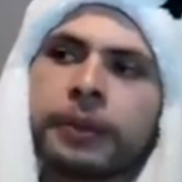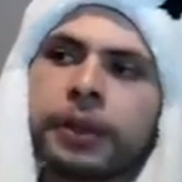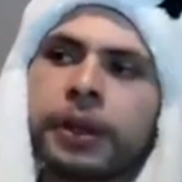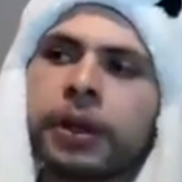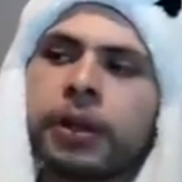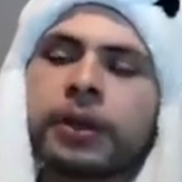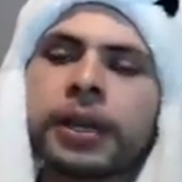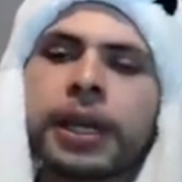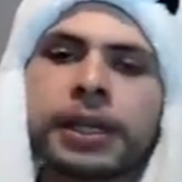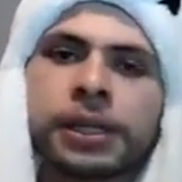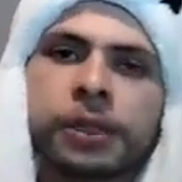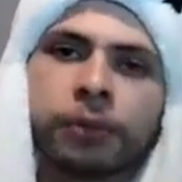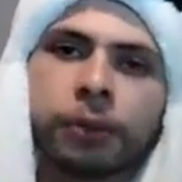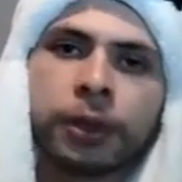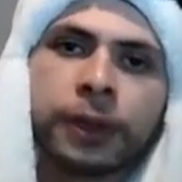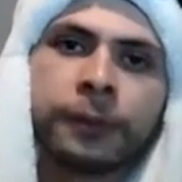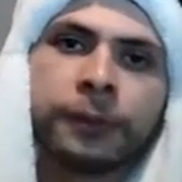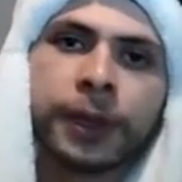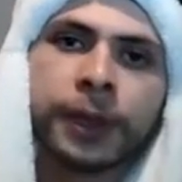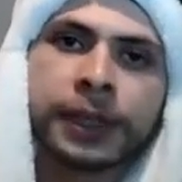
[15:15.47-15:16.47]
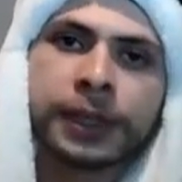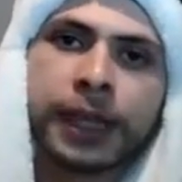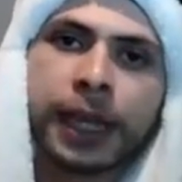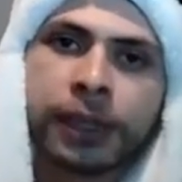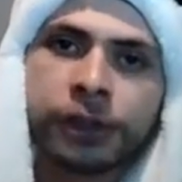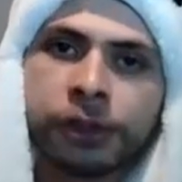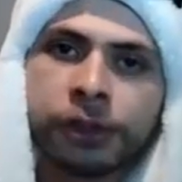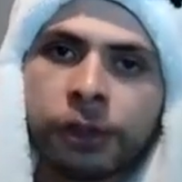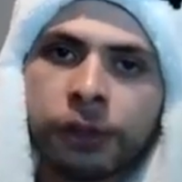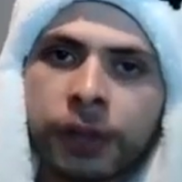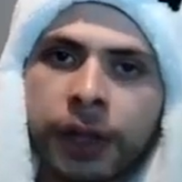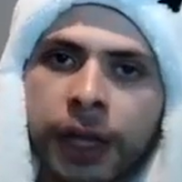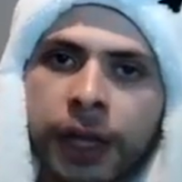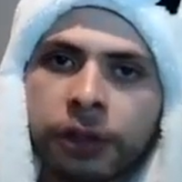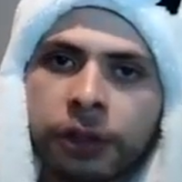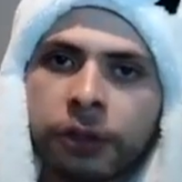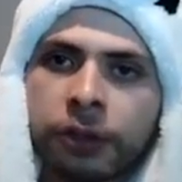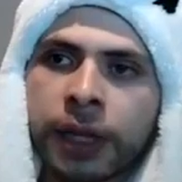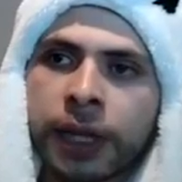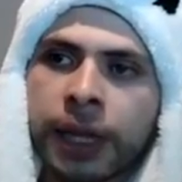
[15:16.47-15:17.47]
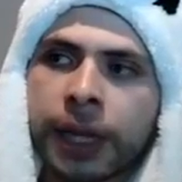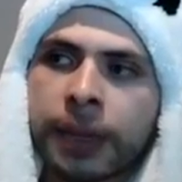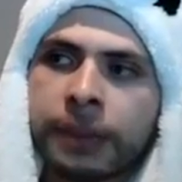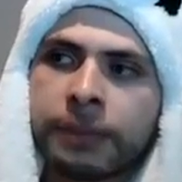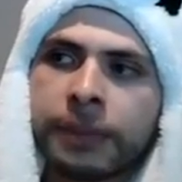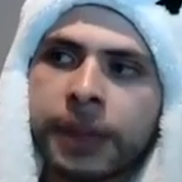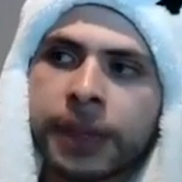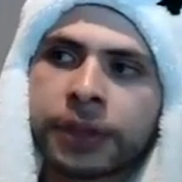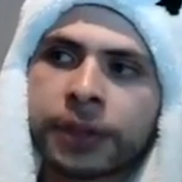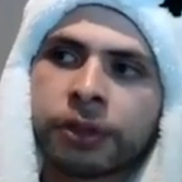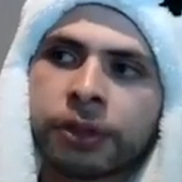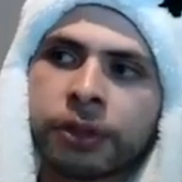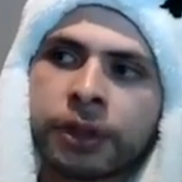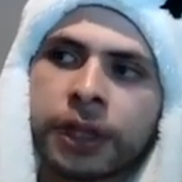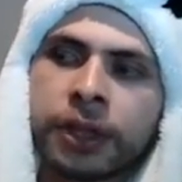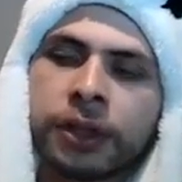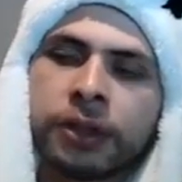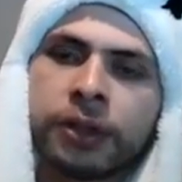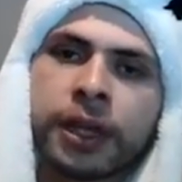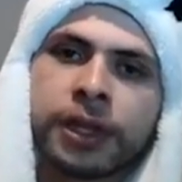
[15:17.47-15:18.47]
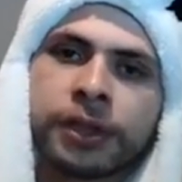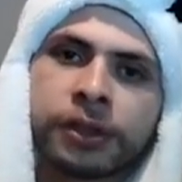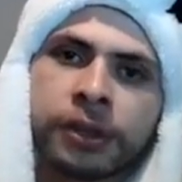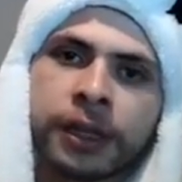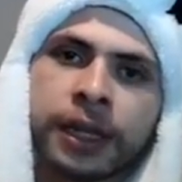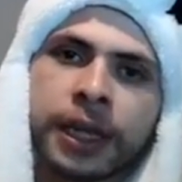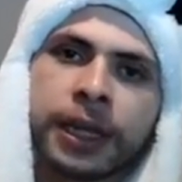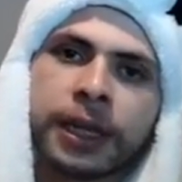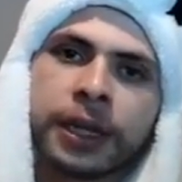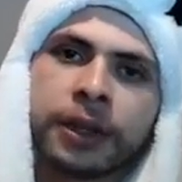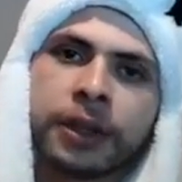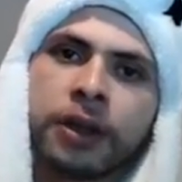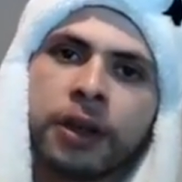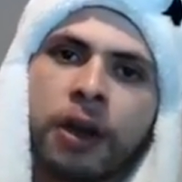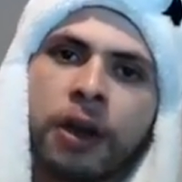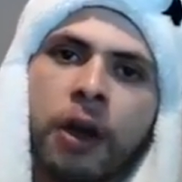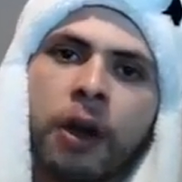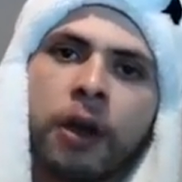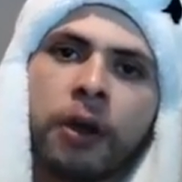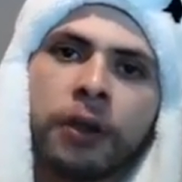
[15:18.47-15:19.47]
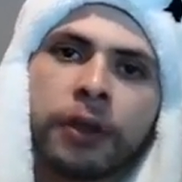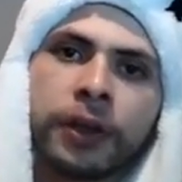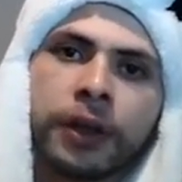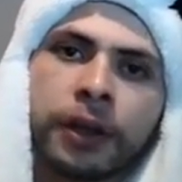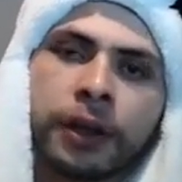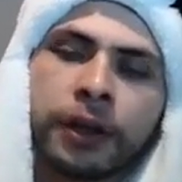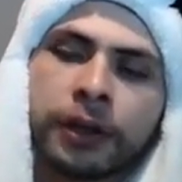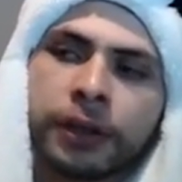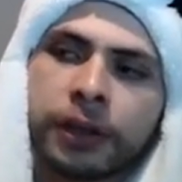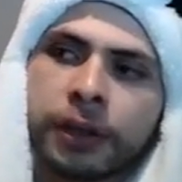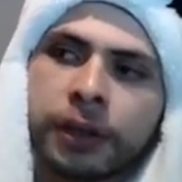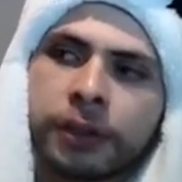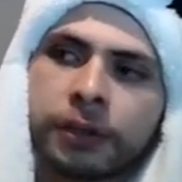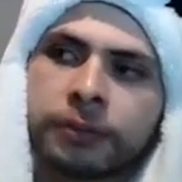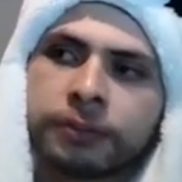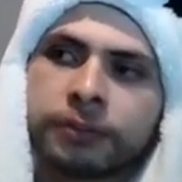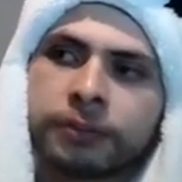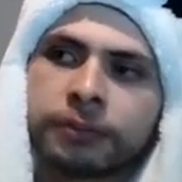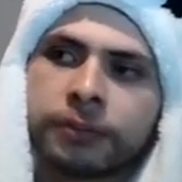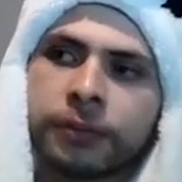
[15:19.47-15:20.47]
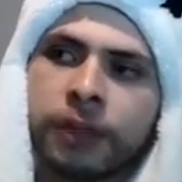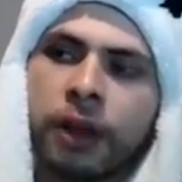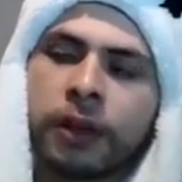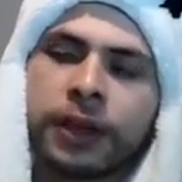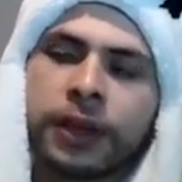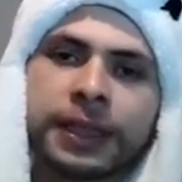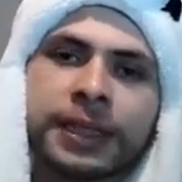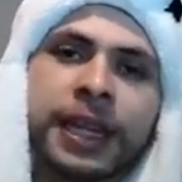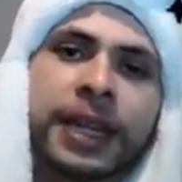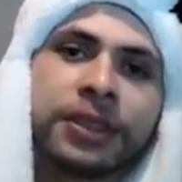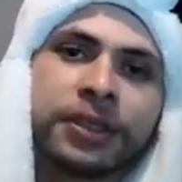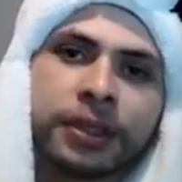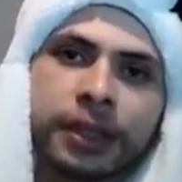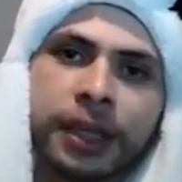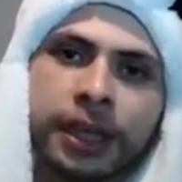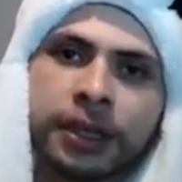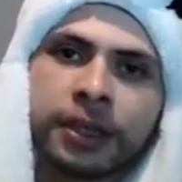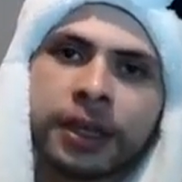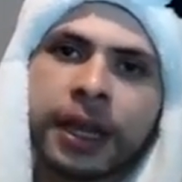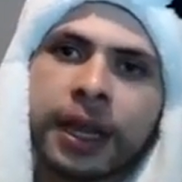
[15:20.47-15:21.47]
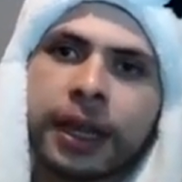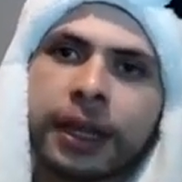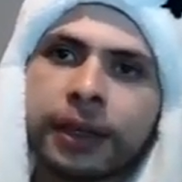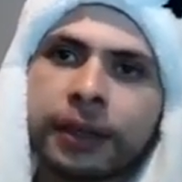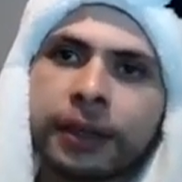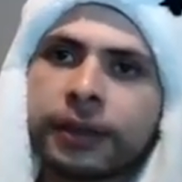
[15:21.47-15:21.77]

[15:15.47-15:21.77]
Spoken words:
get someone to fix that so that you can make sure that you guys are getting all the attention that you can.